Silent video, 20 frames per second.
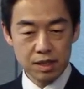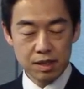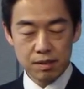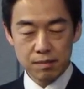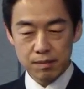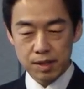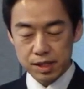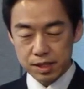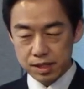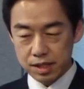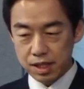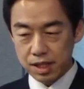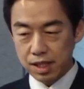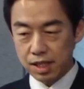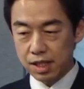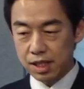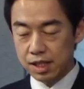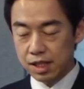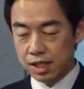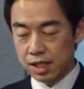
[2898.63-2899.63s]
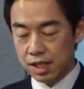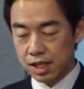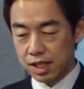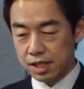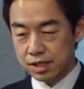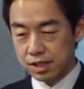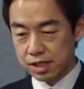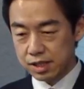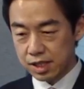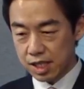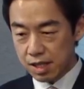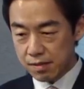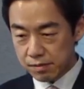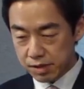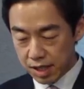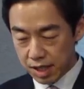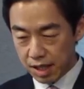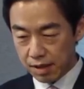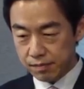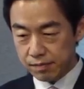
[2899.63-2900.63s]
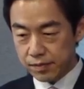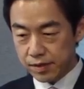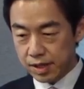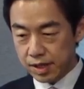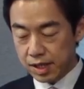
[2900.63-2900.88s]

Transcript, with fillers: but at the same time,